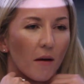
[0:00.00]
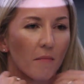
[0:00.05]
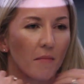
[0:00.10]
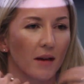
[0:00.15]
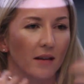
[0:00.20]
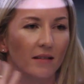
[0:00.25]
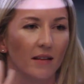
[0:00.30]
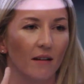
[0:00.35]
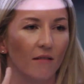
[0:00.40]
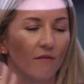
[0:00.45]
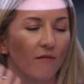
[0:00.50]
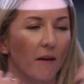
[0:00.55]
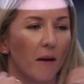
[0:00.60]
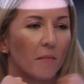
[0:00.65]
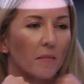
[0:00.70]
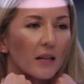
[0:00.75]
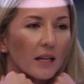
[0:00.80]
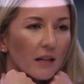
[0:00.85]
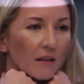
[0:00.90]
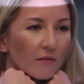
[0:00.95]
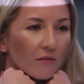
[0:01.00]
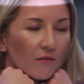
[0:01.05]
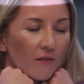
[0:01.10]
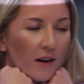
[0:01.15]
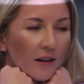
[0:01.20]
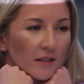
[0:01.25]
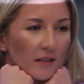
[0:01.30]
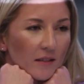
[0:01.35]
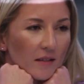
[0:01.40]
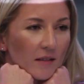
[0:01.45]
amazing family and
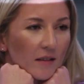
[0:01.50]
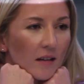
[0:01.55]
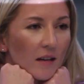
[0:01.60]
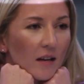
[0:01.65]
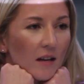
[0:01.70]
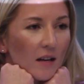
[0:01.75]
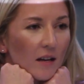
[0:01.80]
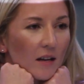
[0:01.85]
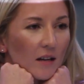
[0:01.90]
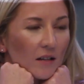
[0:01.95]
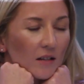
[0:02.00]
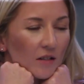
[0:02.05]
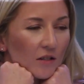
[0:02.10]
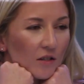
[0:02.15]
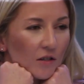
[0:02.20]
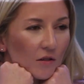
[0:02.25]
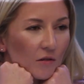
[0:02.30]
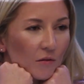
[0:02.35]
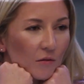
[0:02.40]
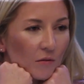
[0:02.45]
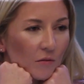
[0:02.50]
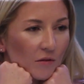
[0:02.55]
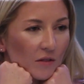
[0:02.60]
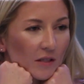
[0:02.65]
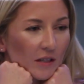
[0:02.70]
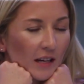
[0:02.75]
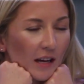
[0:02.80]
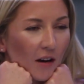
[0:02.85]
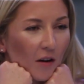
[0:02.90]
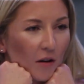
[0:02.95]
friends, to
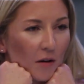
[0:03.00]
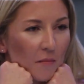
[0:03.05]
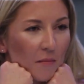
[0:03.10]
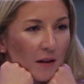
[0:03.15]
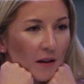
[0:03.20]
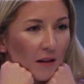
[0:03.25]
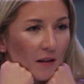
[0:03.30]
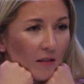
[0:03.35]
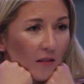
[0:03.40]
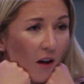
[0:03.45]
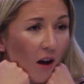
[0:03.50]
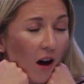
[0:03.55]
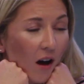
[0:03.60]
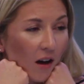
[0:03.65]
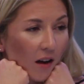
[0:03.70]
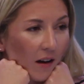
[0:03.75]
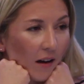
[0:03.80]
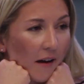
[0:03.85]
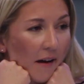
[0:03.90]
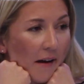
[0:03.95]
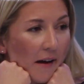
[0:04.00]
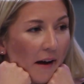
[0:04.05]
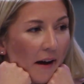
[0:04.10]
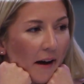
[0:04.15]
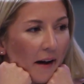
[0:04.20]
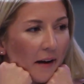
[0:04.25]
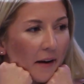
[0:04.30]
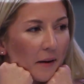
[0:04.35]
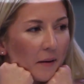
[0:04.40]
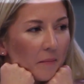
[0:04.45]
carry me along
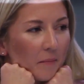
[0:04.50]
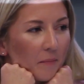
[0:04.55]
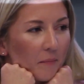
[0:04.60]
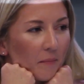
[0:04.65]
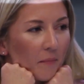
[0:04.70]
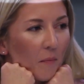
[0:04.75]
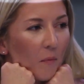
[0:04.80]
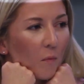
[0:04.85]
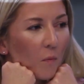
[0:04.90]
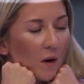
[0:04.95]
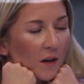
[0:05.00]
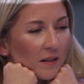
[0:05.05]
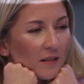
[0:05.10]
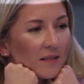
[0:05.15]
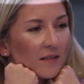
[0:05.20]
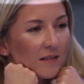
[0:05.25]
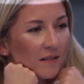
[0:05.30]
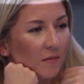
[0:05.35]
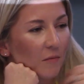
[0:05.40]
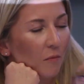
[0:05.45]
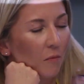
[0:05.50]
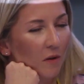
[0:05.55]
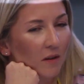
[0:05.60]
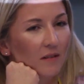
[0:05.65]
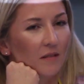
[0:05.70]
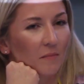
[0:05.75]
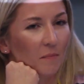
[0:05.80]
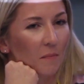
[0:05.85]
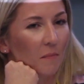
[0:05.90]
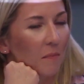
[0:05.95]

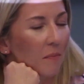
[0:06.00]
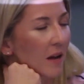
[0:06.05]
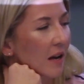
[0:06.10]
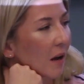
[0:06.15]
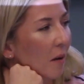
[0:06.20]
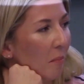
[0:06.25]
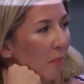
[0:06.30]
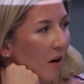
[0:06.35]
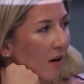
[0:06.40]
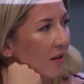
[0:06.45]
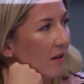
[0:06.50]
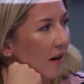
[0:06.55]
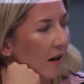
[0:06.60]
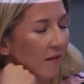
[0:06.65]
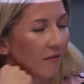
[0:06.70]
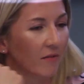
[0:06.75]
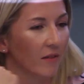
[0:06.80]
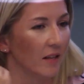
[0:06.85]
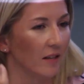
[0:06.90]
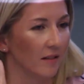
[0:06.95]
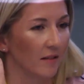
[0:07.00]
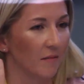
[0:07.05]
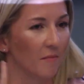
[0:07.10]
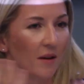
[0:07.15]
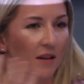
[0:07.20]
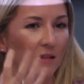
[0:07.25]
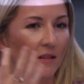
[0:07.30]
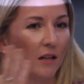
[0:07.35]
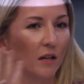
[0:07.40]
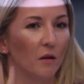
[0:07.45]
was being a part of this
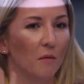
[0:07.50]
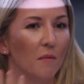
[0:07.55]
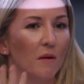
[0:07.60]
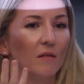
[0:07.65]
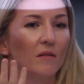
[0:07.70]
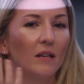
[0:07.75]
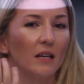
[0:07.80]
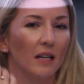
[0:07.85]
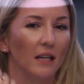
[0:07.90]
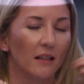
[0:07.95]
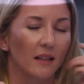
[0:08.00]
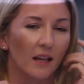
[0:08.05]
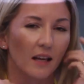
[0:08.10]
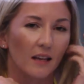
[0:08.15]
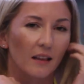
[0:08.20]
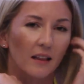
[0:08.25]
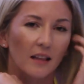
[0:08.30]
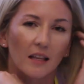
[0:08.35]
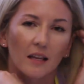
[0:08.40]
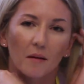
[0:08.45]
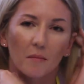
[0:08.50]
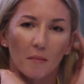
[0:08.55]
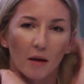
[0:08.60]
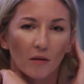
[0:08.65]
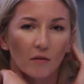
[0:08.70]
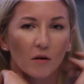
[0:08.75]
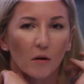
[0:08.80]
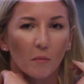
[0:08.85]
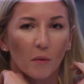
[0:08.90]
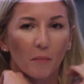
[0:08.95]
amazing community that the
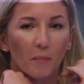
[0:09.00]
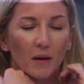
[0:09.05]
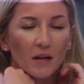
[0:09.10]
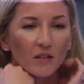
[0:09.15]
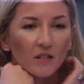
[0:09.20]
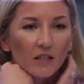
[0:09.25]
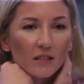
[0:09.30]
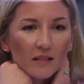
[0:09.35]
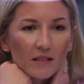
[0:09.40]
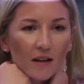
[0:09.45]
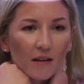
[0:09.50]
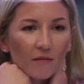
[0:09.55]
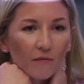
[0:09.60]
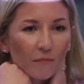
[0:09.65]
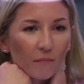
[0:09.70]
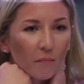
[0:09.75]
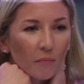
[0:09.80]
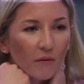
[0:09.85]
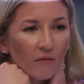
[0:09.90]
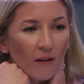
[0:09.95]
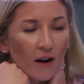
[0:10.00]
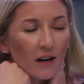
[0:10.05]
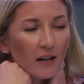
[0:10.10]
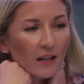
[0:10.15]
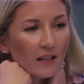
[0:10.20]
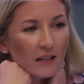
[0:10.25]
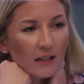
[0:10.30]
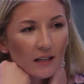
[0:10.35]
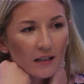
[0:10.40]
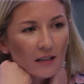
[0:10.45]
melanoma patients have
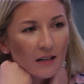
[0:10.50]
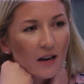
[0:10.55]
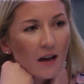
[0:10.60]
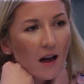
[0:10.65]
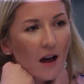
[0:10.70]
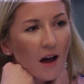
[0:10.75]
provided. And